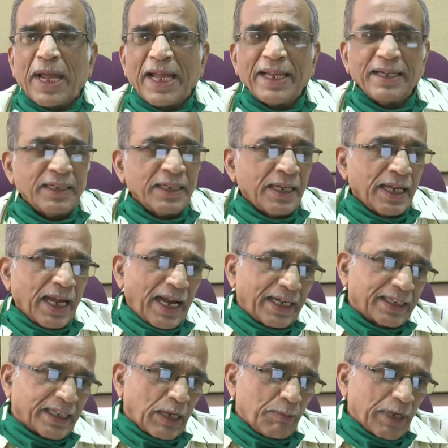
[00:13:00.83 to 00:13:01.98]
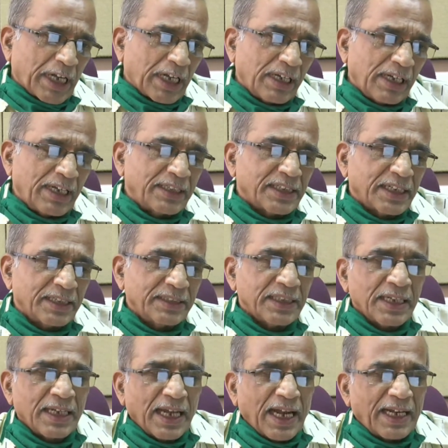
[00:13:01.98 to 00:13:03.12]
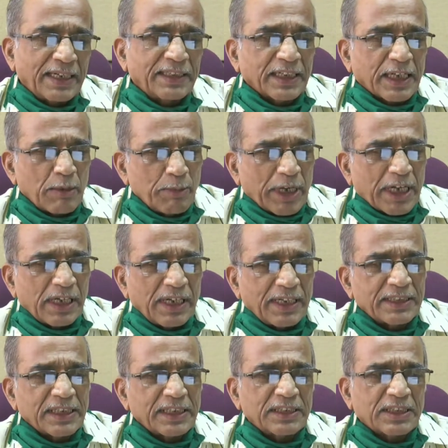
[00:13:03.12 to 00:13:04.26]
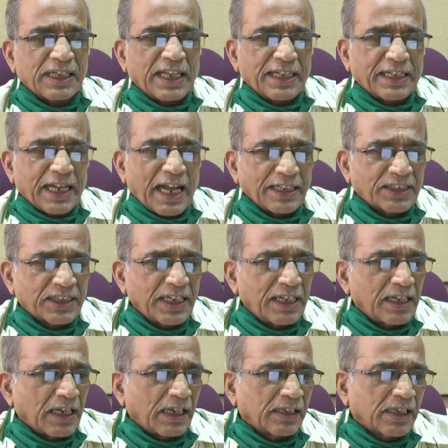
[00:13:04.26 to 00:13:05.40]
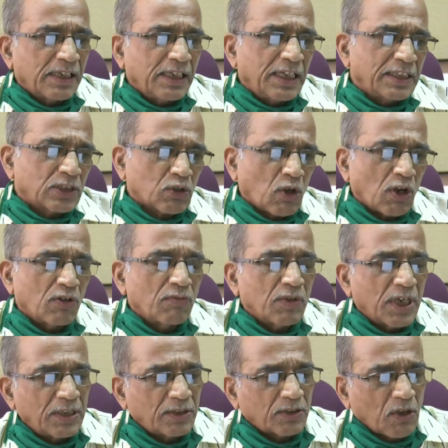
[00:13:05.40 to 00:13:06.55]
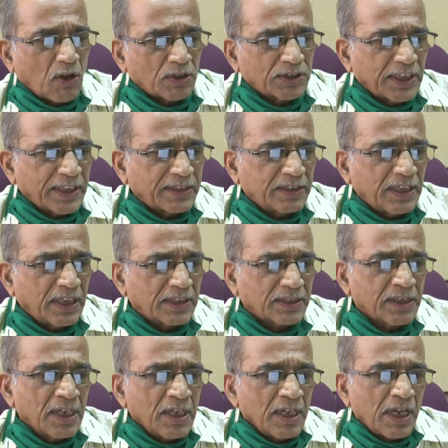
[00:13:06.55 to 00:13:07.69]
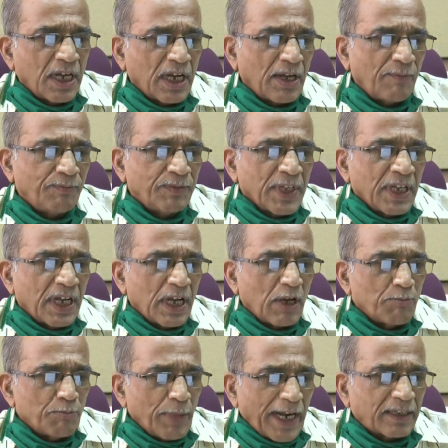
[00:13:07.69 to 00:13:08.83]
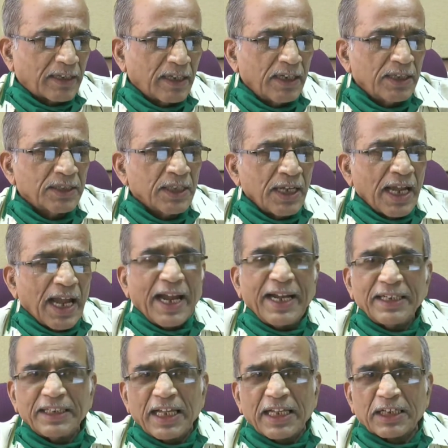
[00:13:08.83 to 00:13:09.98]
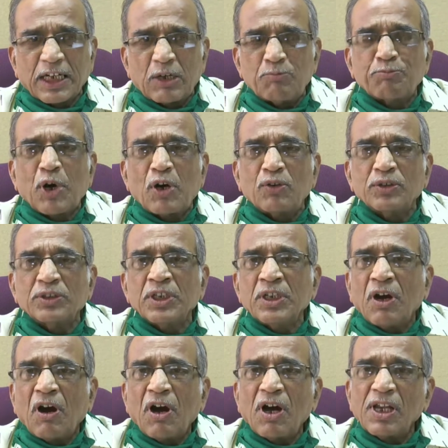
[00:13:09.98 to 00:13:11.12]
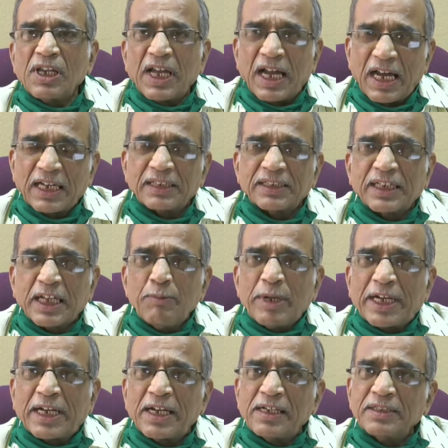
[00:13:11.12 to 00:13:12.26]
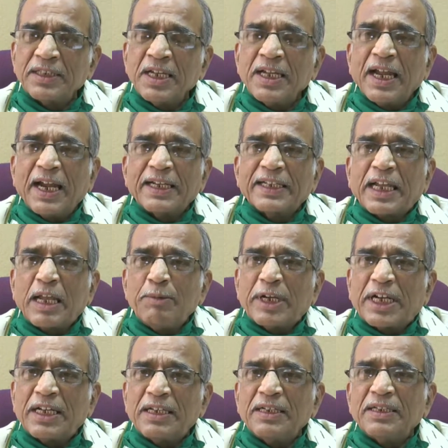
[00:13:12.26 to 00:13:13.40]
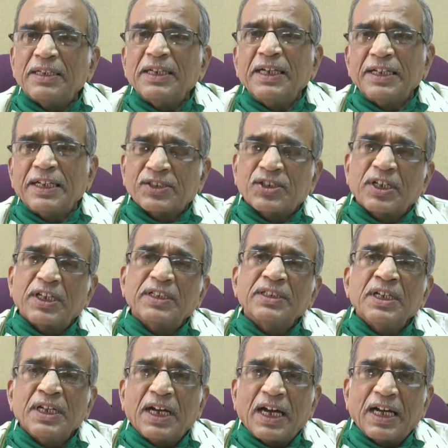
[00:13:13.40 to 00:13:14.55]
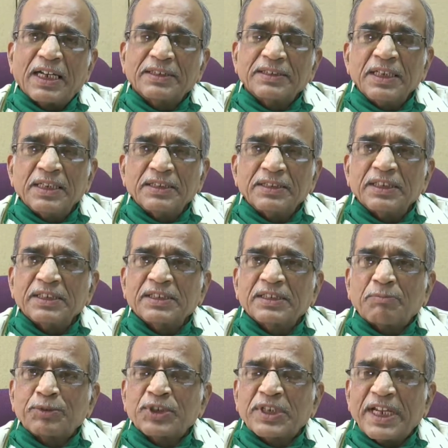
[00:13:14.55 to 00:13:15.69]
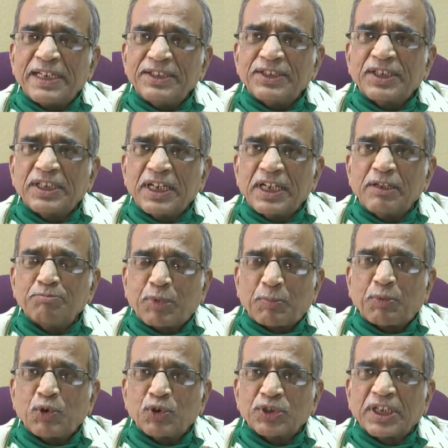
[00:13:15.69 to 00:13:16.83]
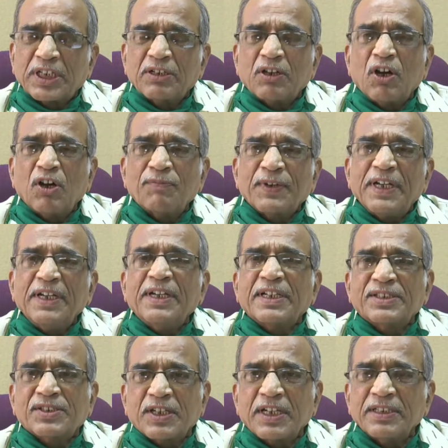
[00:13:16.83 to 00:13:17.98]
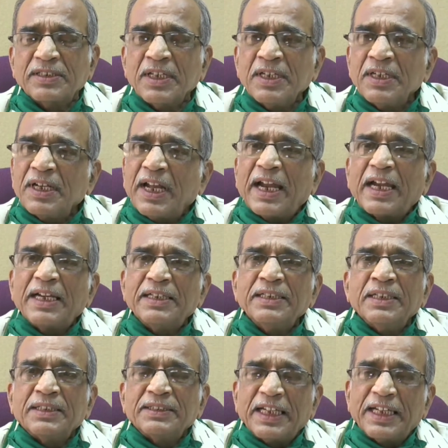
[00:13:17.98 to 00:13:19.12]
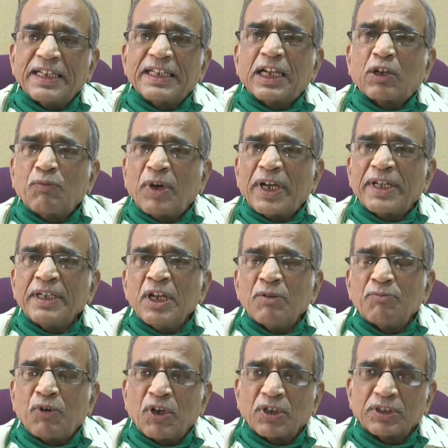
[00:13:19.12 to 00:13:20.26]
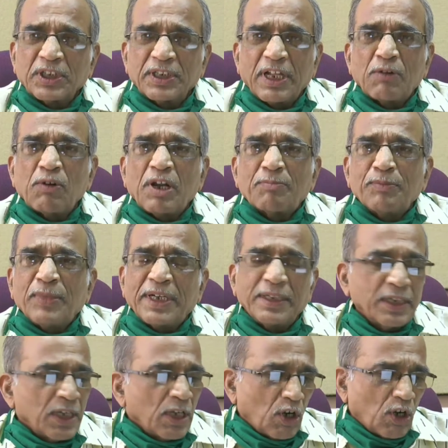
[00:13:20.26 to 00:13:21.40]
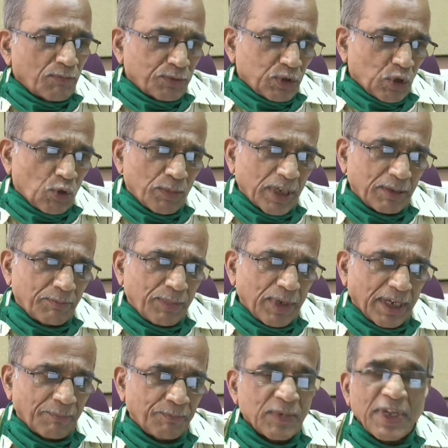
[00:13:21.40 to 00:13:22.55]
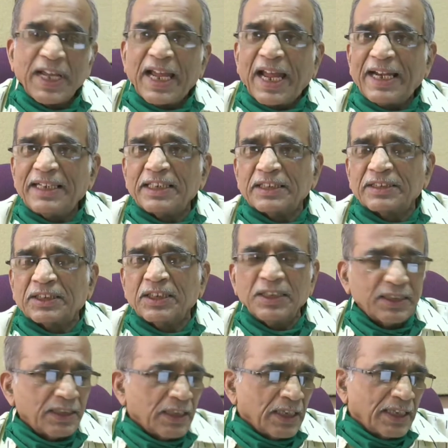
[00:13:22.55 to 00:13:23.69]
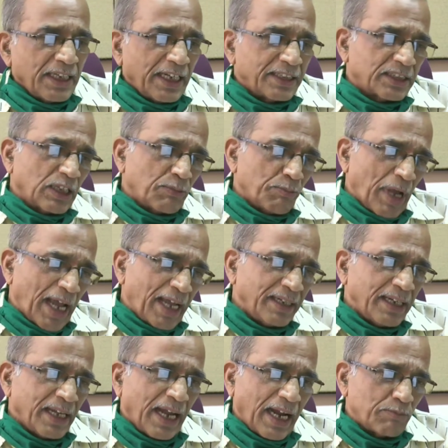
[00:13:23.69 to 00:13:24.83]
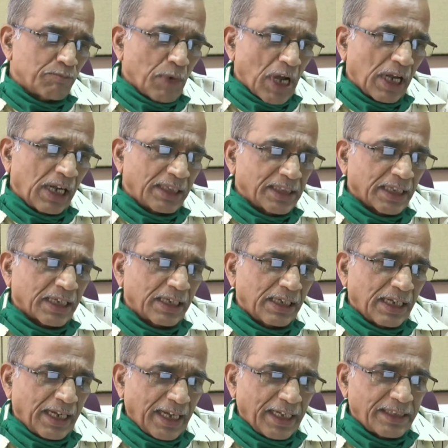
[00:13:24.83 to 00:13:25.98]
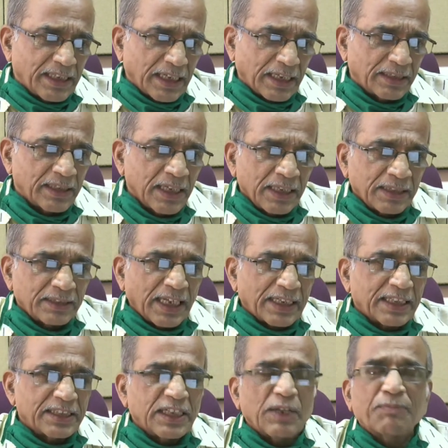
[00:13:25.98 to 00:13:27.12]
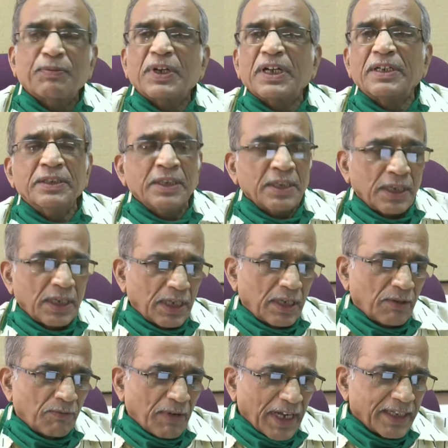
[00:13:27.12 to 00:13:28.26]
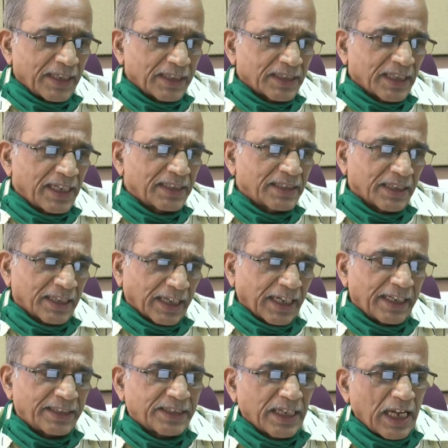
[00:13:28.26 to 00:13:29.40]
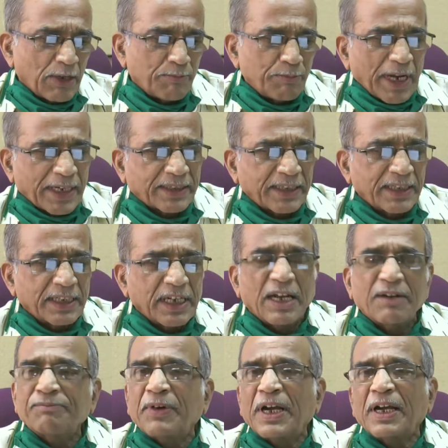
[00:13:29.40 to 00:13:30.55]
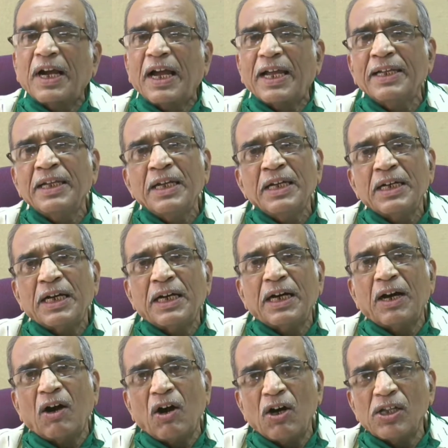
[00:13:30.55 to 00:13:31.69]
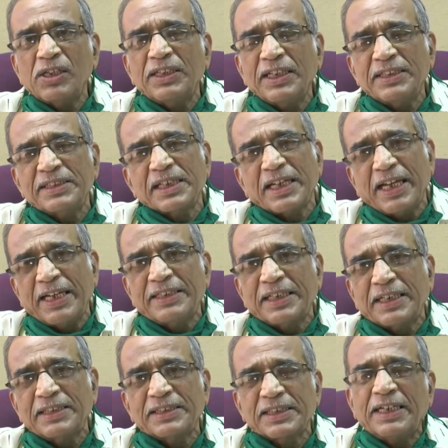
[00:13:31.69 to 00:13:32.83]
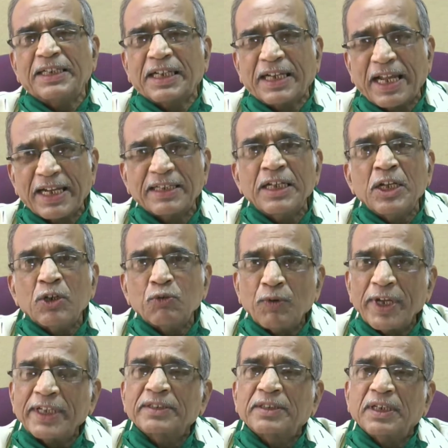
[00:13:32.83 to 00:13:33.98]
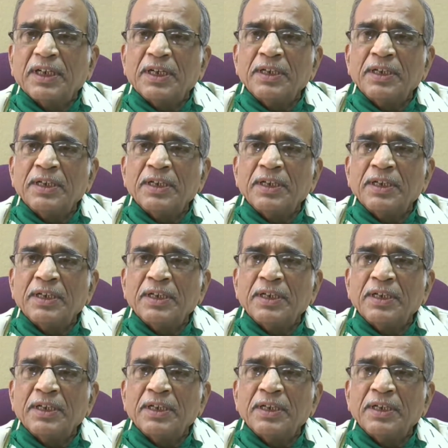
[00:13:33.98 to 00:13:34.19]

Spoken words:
man and chemical agents, and the chemical agents like acid, alkali, solvent, toxic dust, metals and their compounds, all are chemicals, and chemical industries are the substantial proportion of industries, and they require for the development of human being. And the third is the man and biological agent, that is different viruses, rickettsia, bacteria, fungi, all these agents interact with